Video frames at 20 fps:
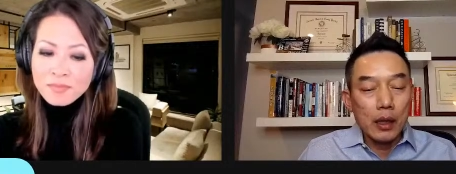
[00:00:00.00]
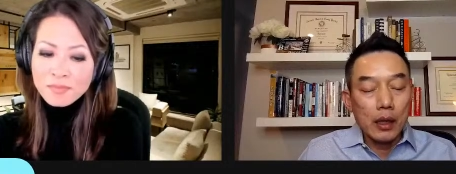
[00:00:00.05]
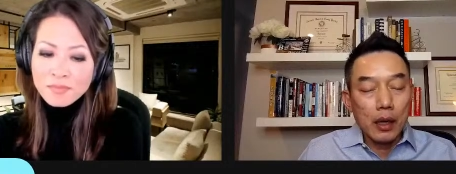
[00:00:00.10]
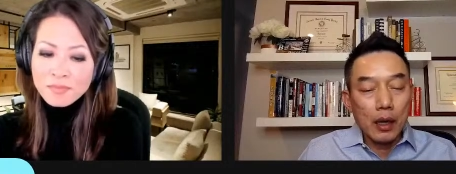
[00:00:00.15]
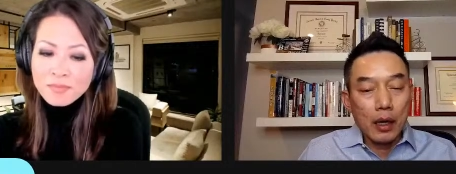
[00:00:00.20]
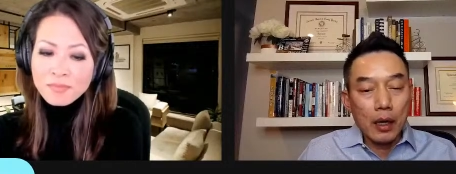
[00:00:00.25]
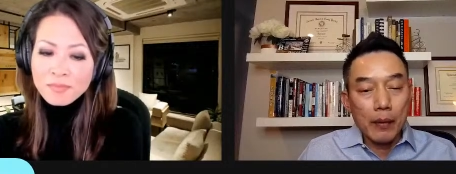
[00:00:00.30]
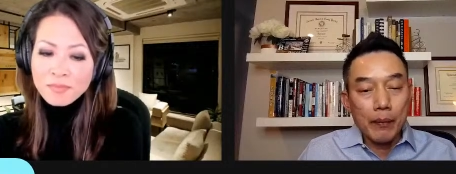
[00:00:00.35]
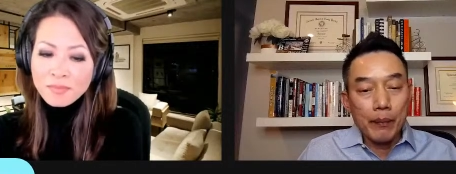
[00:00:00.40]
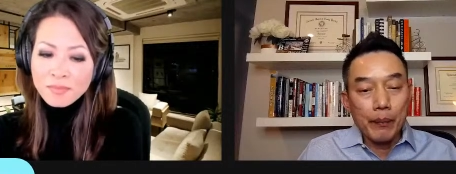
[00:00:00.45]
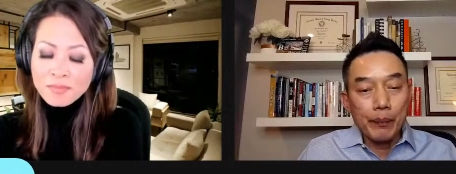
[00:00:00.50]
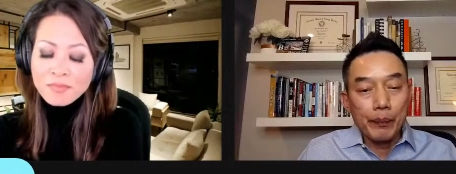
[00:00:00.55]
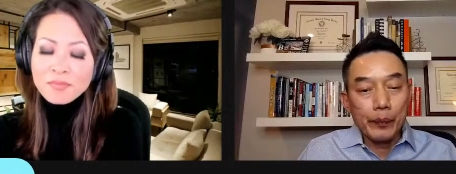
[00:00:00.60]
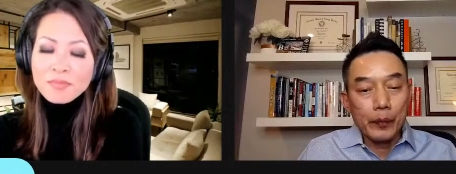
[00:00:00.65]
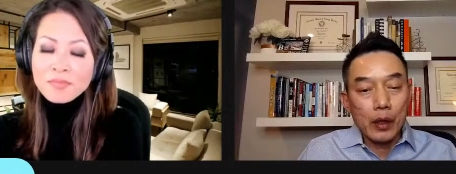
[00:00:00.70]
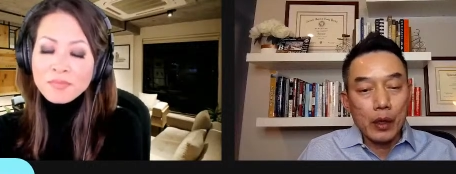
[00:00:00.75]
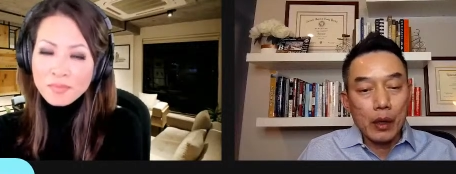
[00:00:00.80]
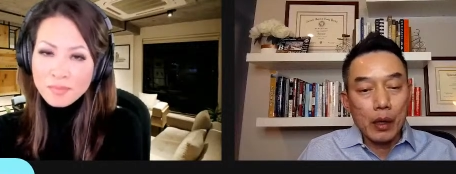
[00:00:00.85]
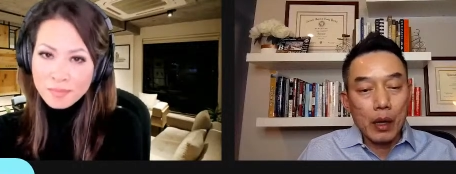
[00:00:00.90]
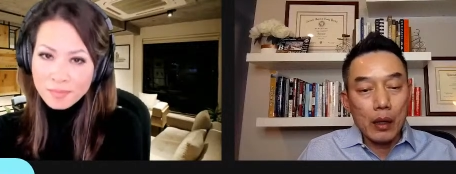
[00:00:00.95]
Speaker 1: Um,
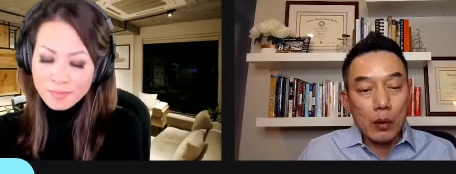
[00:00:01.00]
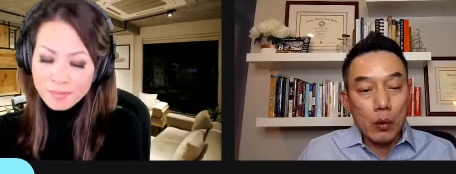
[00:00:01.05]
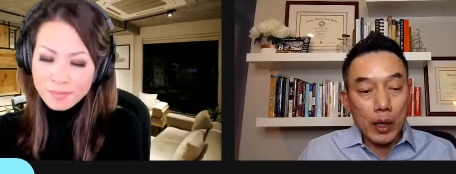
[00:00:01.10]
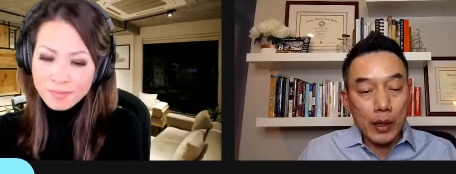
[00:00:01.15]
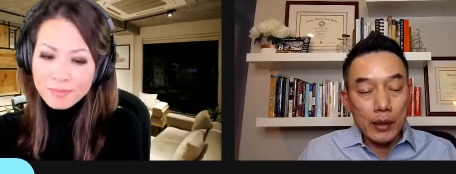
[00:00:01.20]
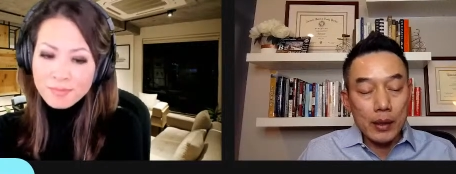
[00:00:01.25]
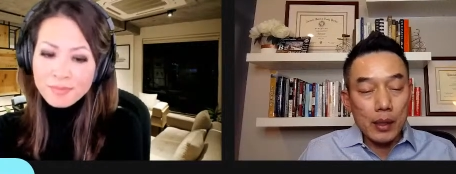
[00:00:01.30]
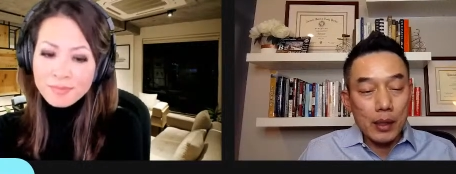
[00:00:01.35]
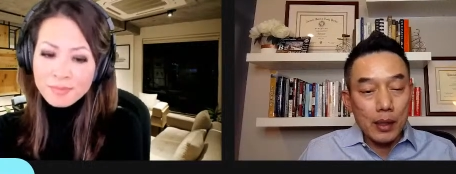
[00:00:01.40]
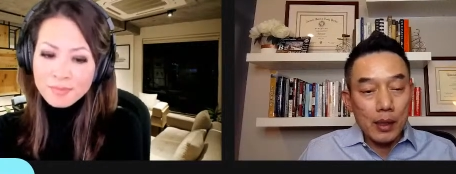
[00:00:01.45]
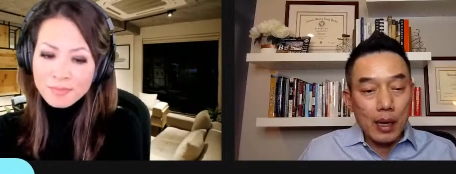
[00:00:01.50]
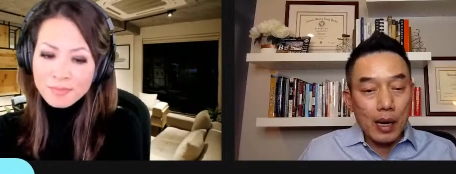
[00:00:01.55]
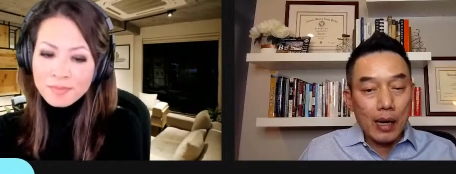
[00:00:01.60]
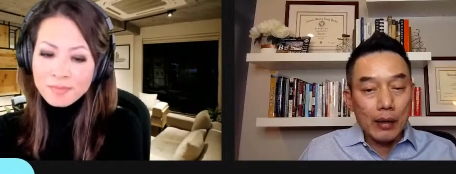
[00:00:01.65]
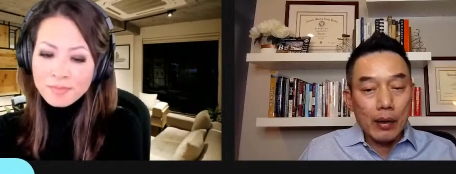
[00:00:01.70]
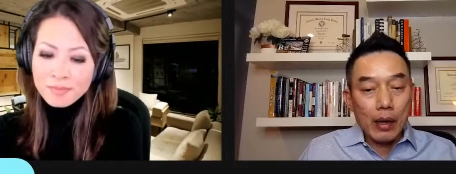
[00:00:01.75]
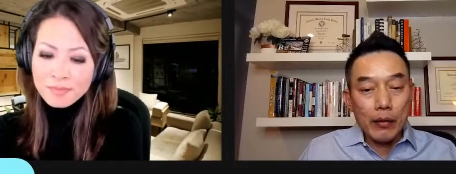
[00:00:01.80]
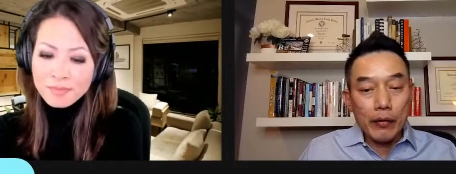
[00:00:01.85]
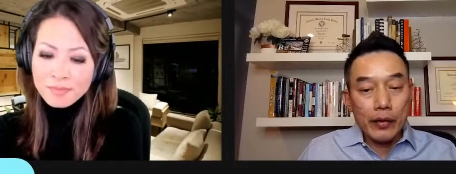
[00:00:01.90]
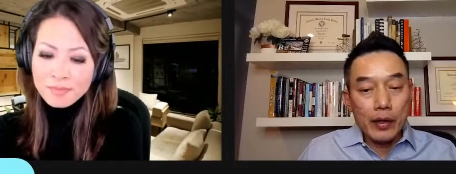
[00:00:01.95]
otherwise,
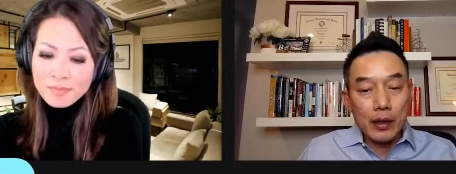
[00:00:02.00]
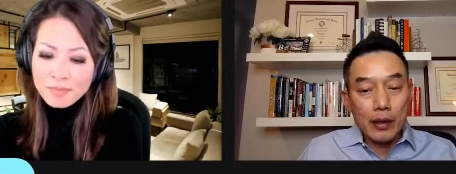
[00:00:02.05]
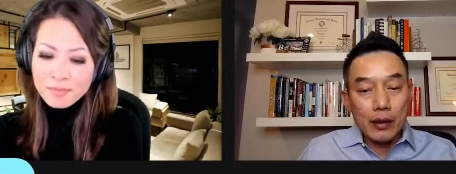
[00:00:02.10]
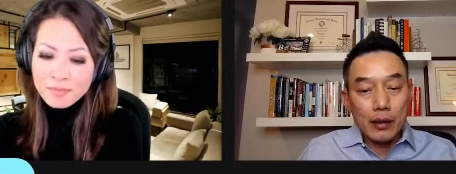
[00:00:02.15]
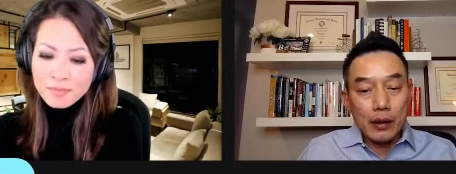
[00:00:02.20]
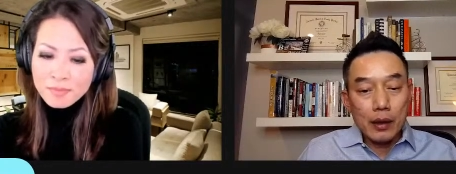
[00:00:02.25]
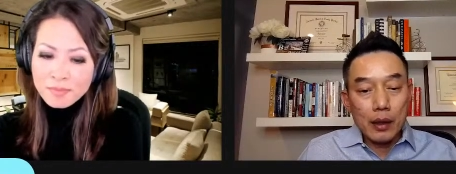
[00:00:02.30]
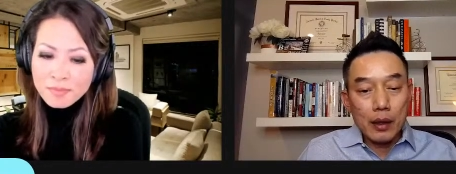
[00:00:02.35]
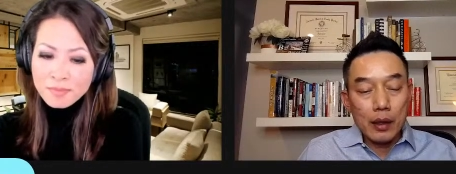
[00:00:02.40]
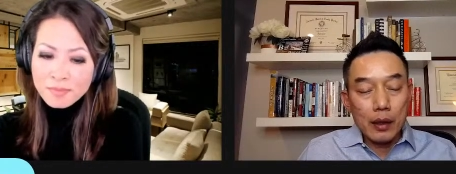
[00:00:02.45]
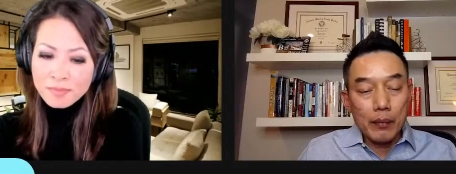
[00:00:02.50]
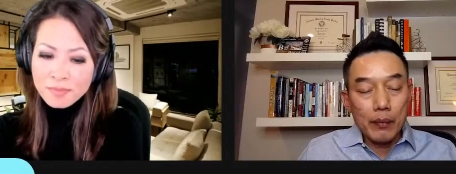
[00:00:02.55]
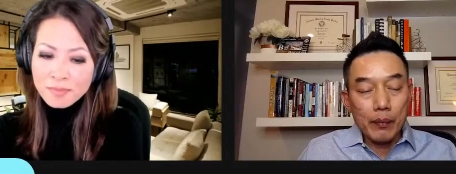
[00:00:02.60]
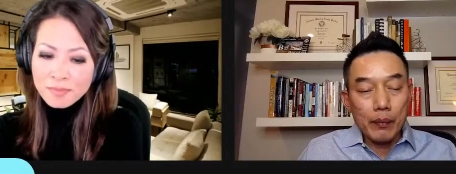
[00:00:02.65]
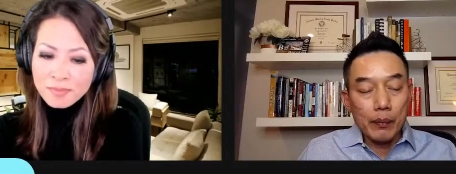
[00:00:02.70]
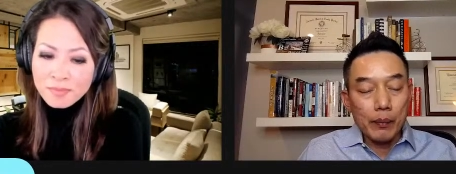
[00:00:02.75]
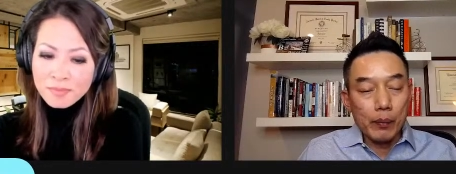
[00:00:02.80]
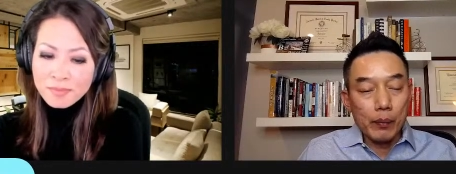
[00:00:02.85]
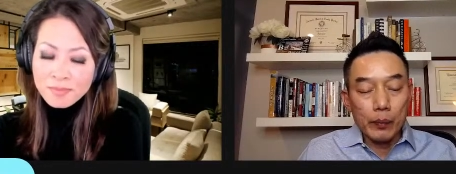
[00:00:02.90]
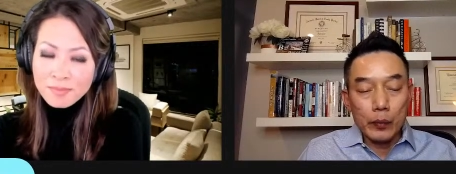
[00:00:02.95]
I, I think
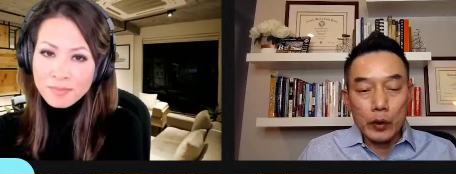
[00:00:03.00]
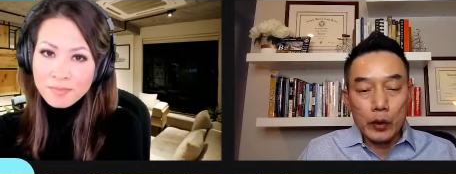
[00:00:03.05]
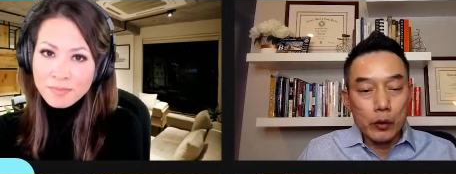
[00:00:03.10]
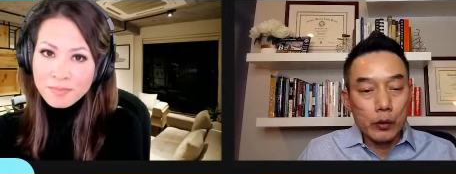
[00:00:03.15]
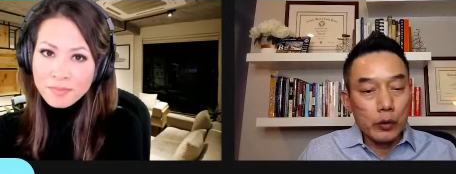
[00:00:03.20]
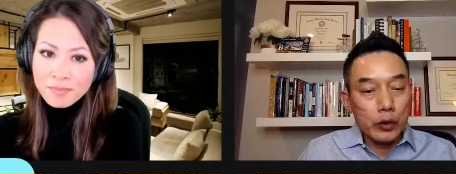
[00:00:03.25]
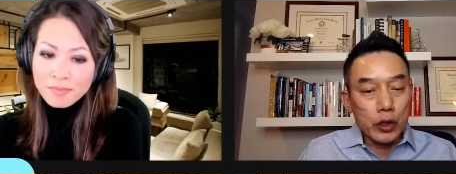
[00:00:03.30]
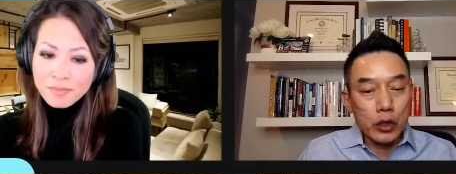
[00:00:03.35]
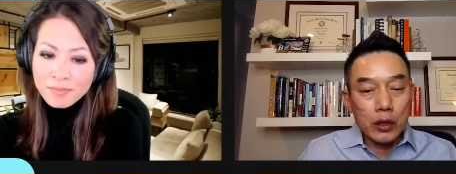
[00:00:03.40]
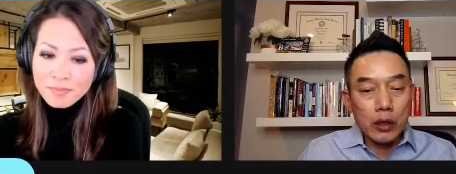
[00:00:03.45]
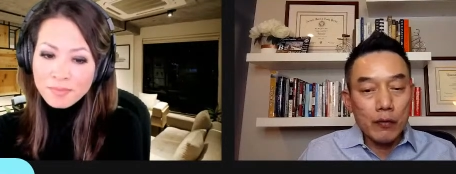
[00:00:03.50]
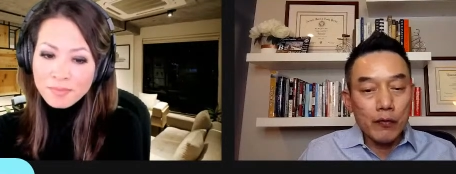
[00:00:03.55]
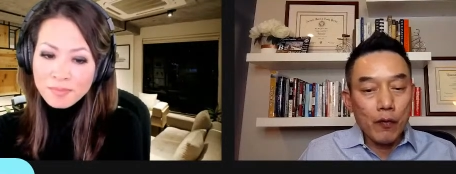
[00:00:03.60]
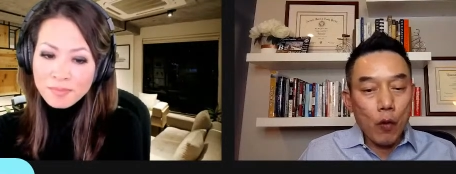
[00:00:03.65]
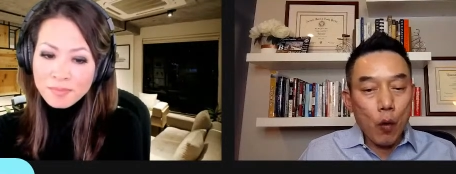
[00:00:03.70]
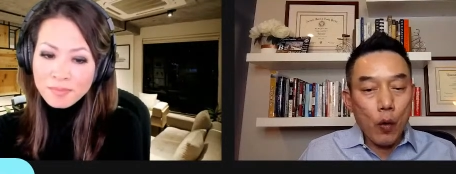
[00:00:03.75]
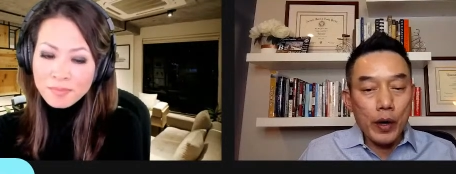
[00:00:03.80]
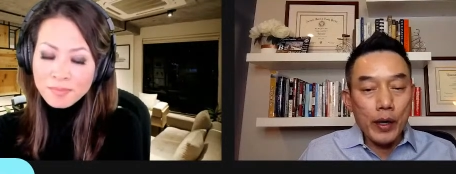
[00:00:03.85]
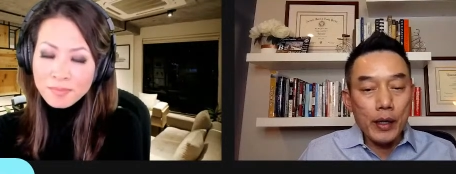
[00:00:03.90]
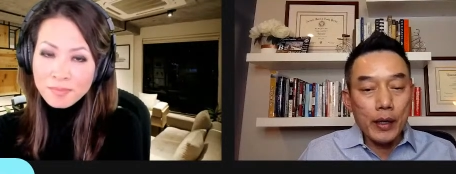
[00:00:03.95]
um, you shouldn't
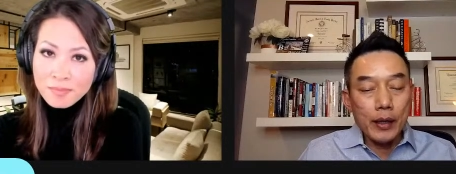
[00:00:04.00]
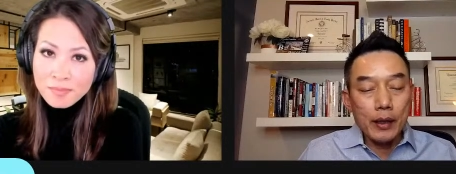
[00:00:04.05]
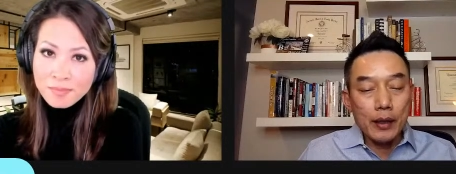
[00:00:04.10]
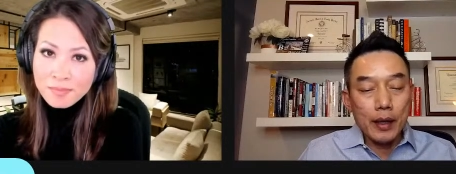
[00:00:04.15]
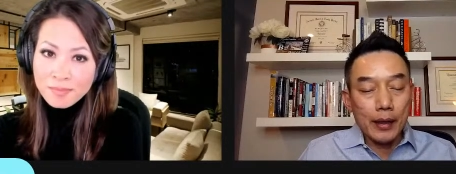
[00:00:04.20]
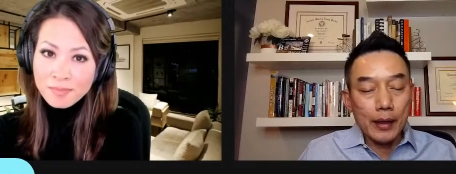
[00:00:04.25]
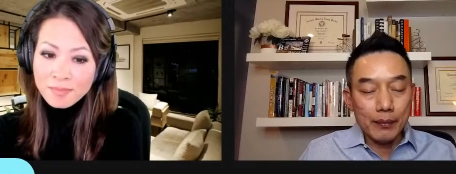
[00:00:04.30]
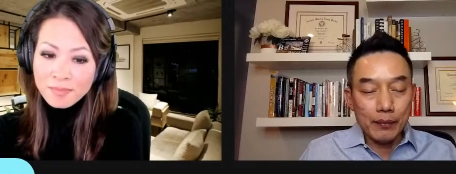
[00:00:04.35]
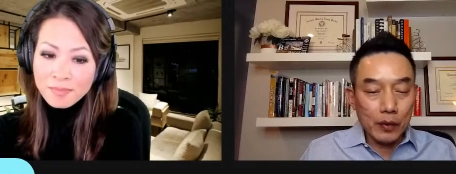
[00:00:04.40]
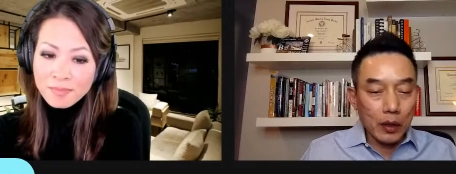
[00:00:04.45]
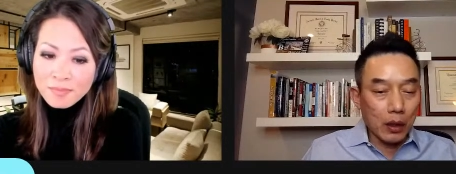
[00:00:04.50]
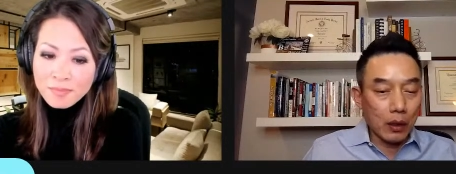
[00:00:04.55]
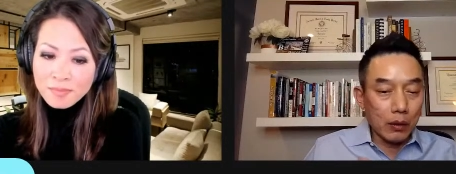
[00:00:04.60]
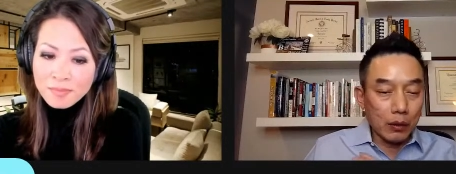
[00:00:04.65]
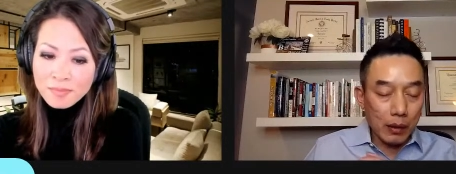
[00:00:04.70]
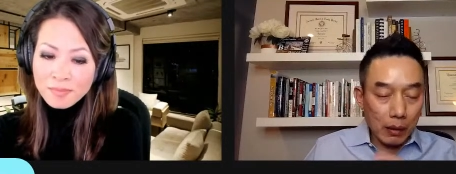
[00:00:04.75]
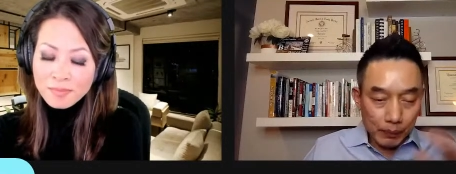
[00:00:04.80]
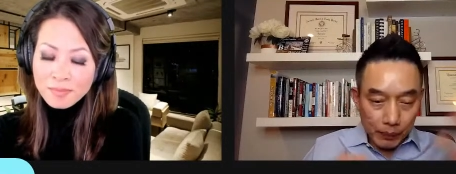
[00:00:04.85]
avoid like you know